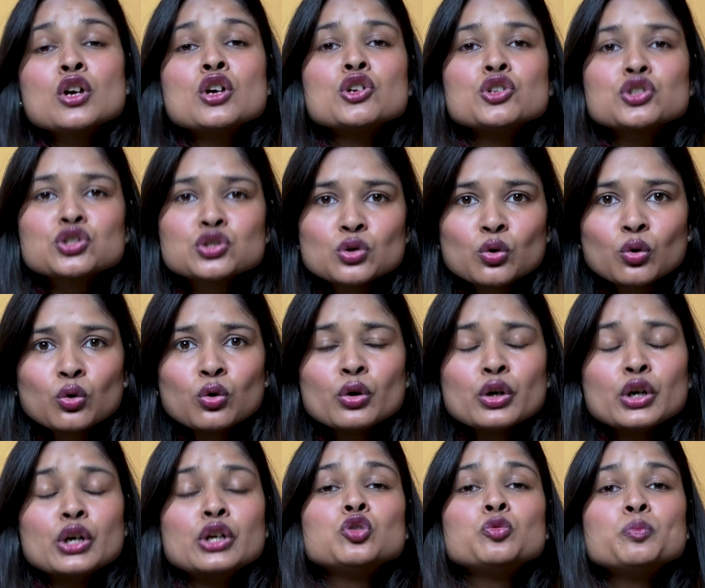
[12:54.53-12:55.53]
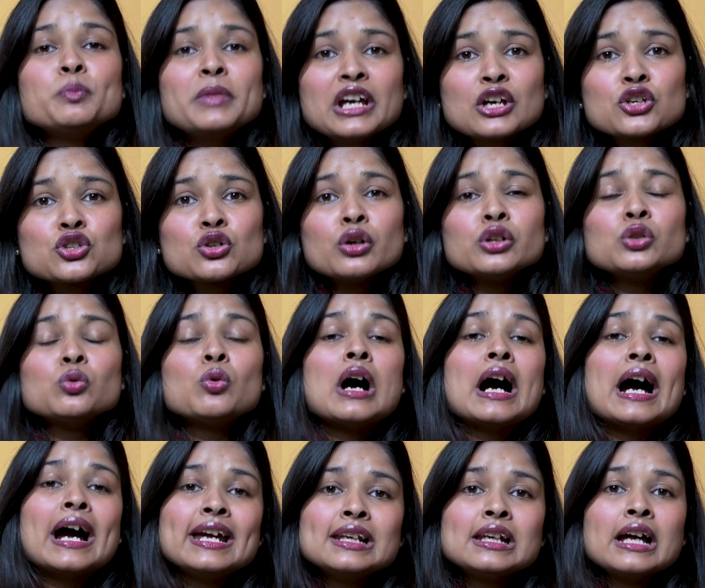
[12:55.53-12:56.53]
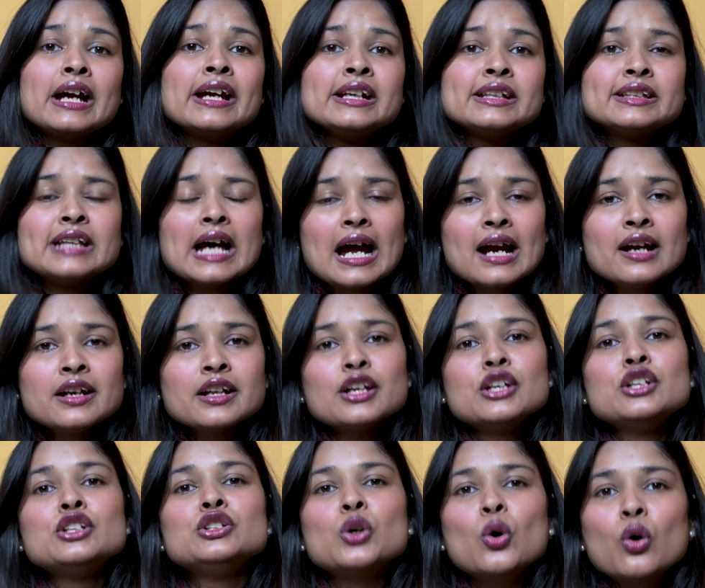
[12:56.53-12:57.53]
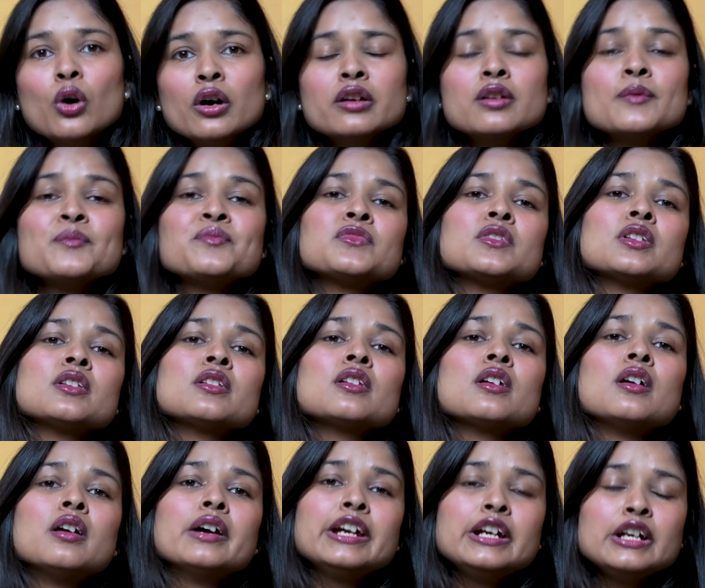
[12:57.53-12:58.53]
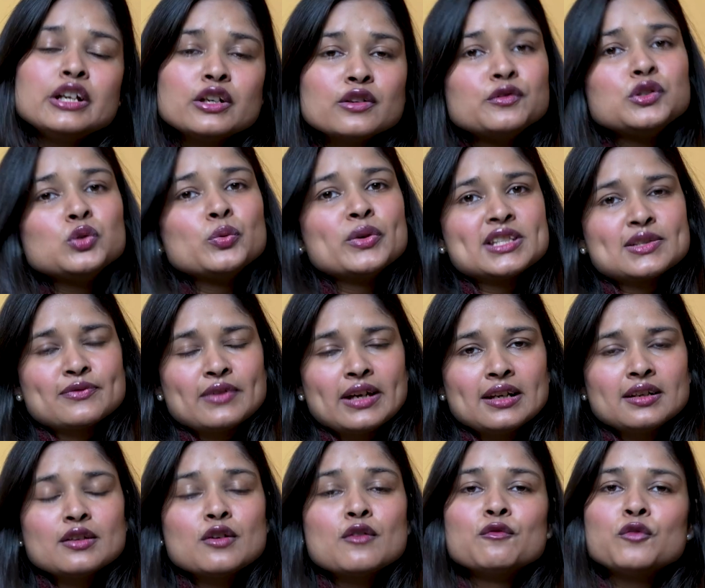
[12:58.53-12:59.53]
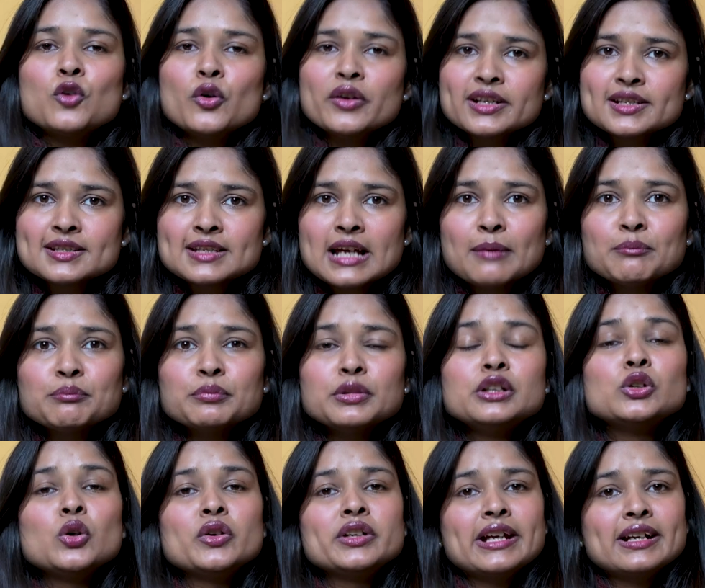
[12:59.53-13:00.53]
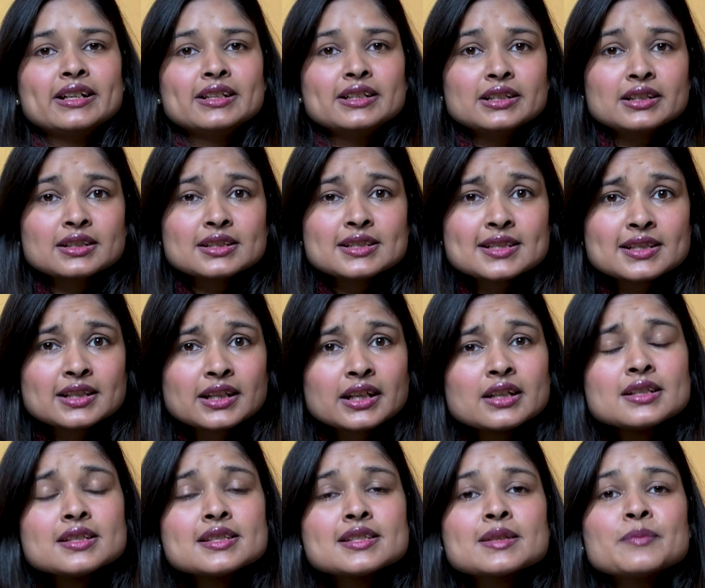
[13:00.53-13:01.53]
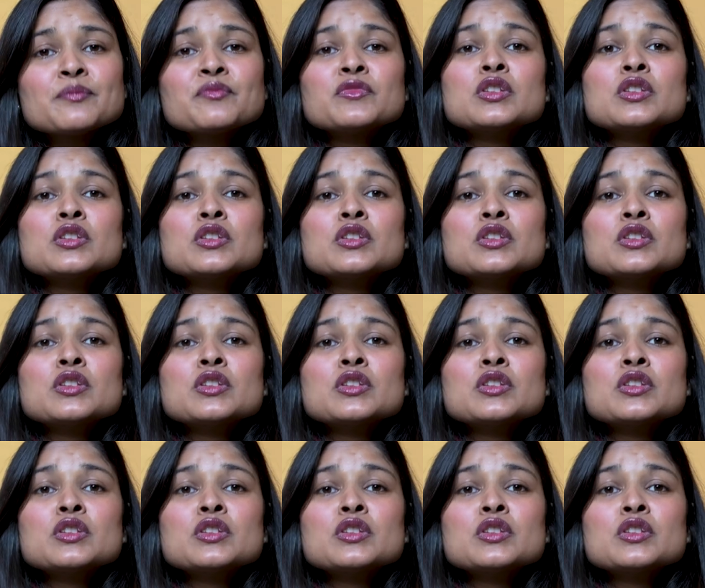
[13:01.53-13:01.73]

So you make sure you highlight that in your interview as well. For example, your technical skills,